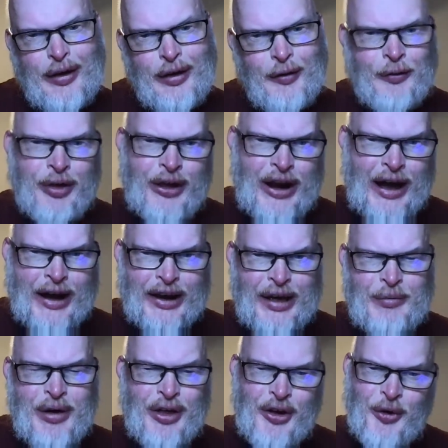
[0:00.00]
within
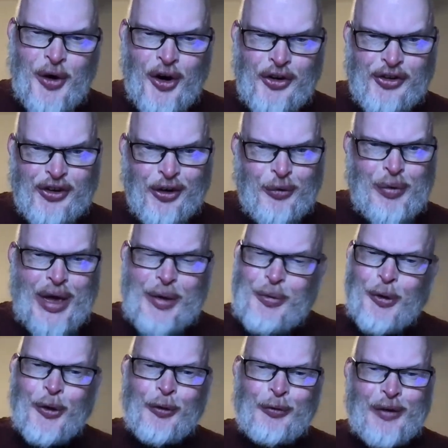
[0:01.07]
academia there are still
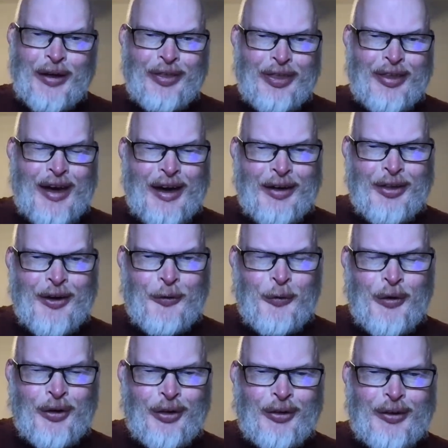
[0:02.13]
people in there that
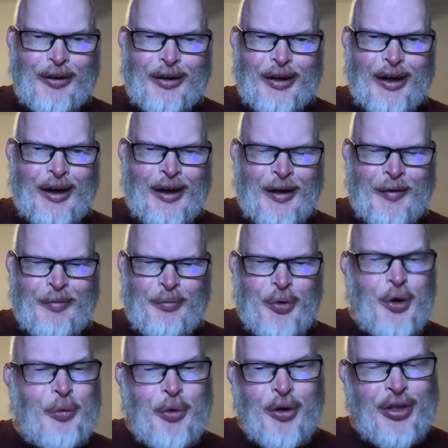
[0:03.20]
will
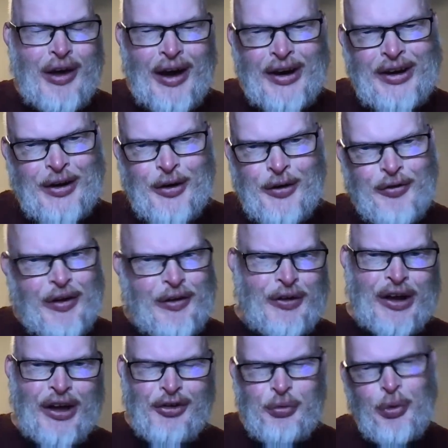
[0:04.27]
poo-poo the idea of
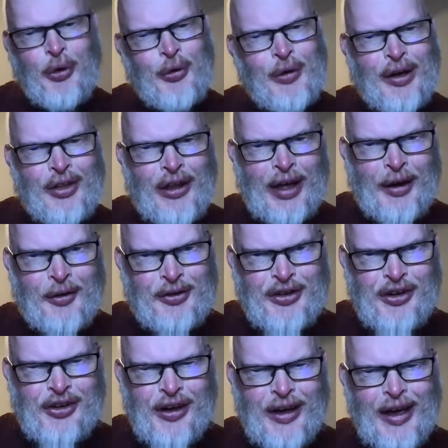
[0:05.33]
even exploring other
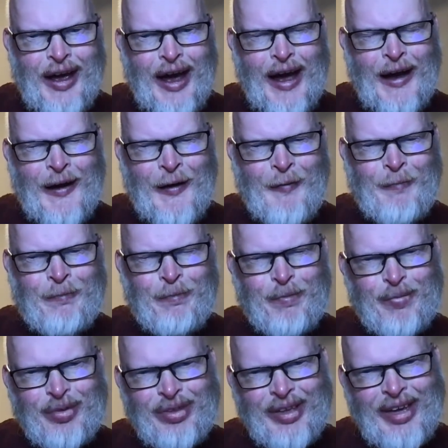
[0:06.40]
languages.
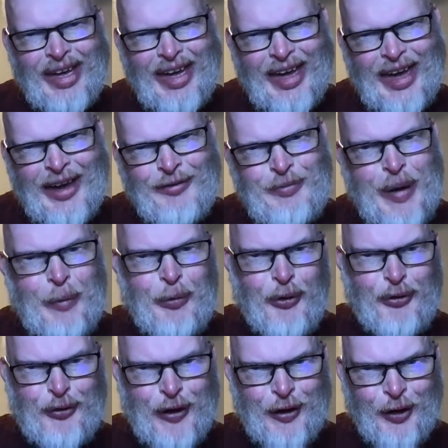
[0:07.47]
If people
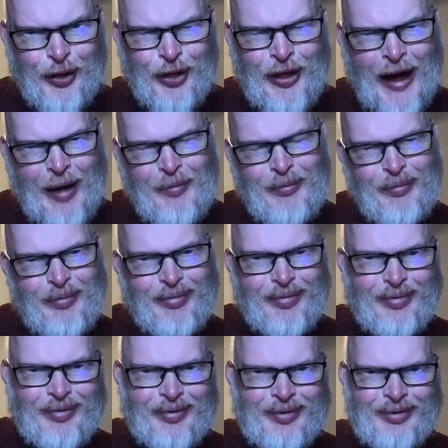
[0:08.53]
feel that
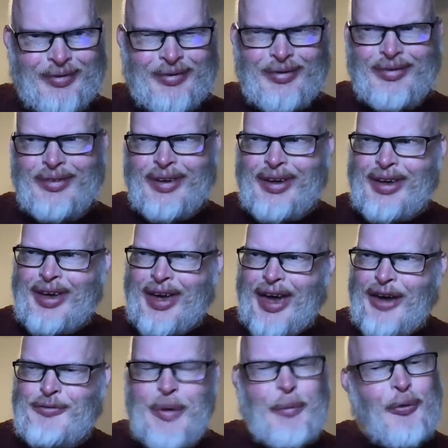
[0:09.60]

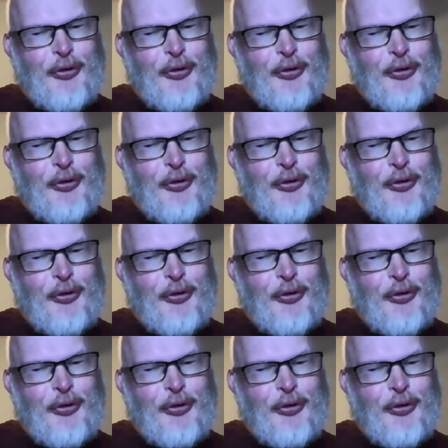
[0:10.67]
they